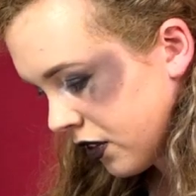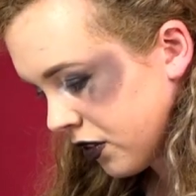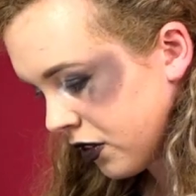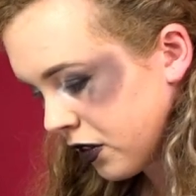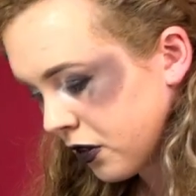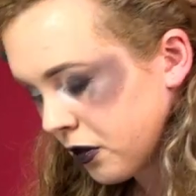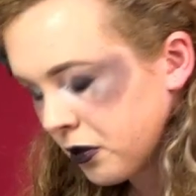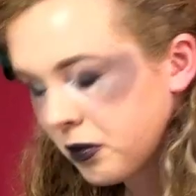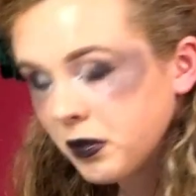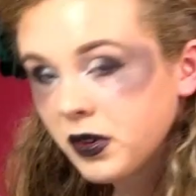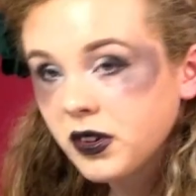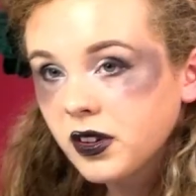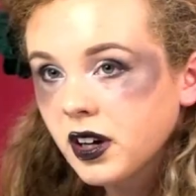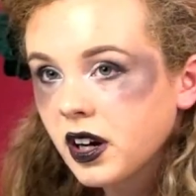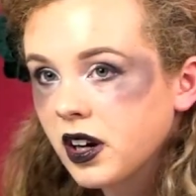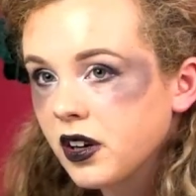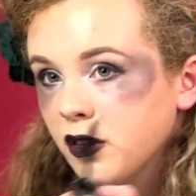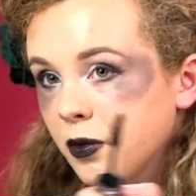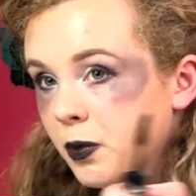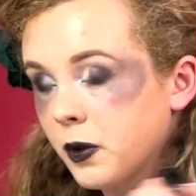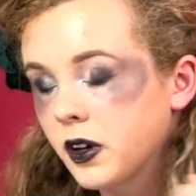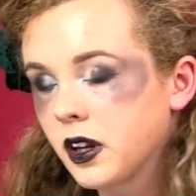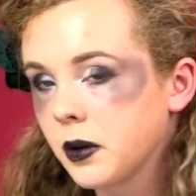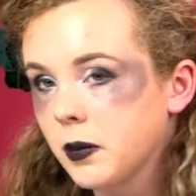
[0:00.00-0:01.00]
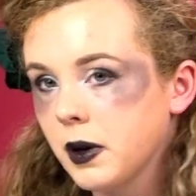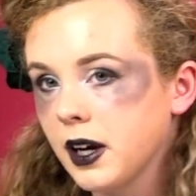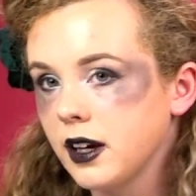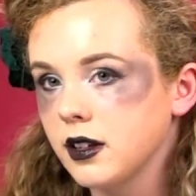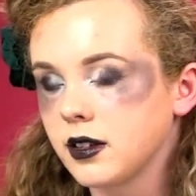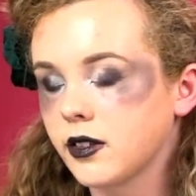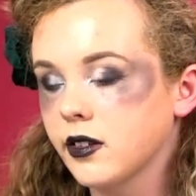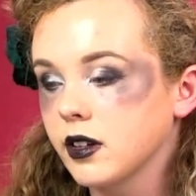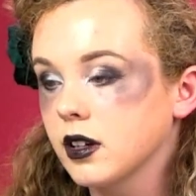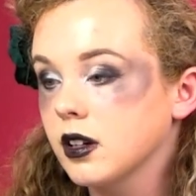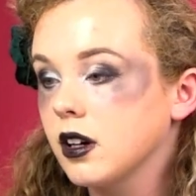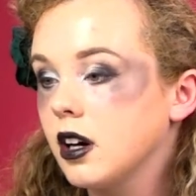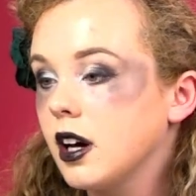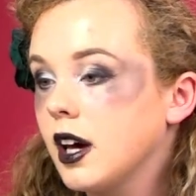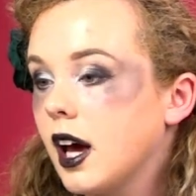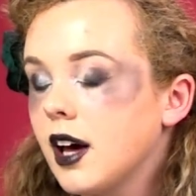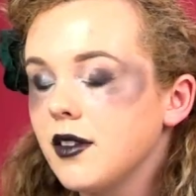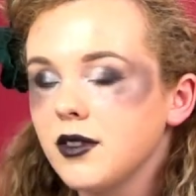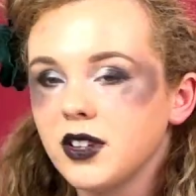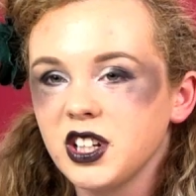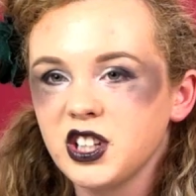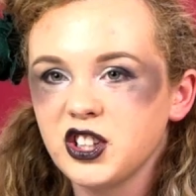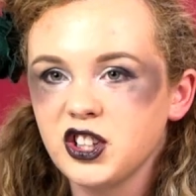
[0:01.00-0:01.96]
so mascara is pretty basic. I haven't